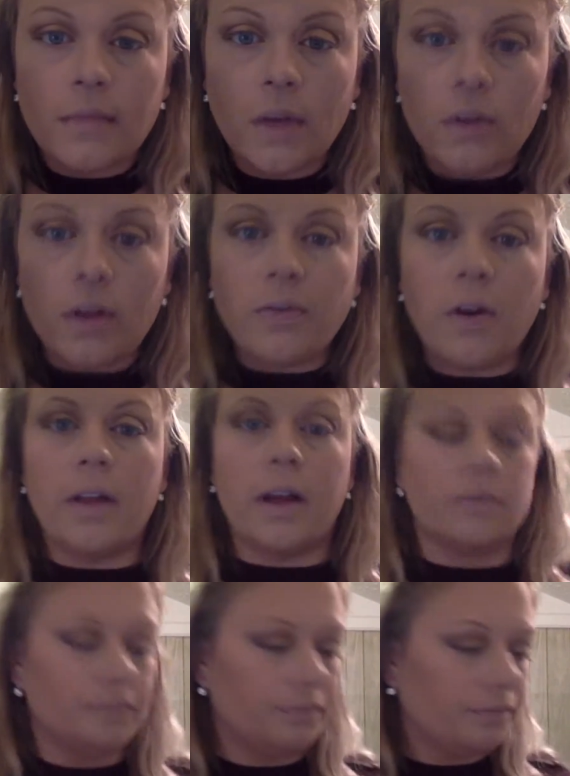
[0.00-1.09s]
with our
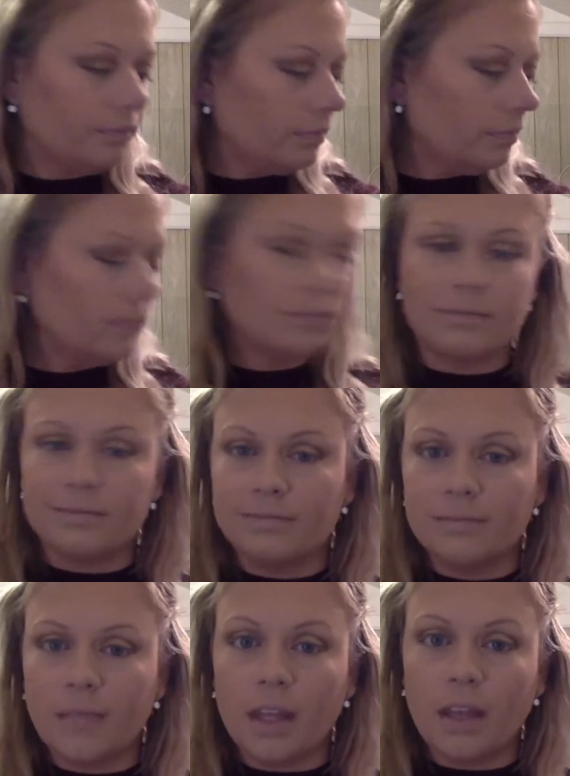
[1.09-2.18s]
fallout.
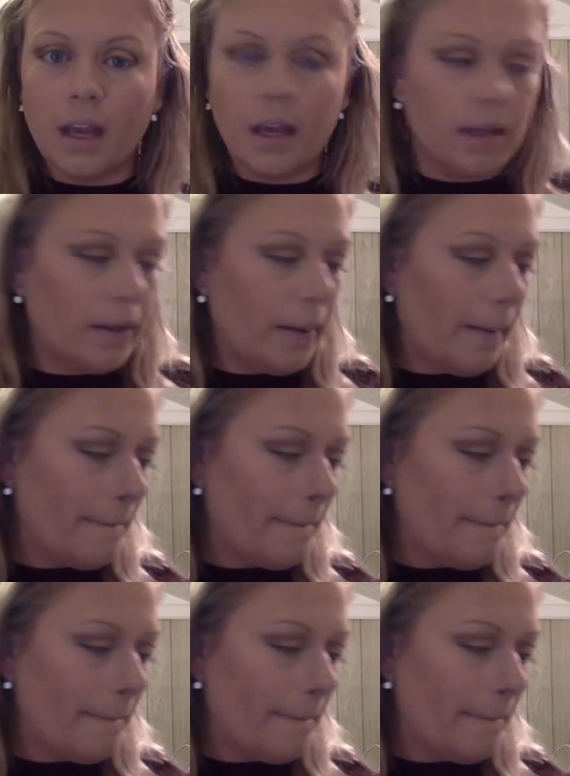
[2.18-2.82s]
Yay!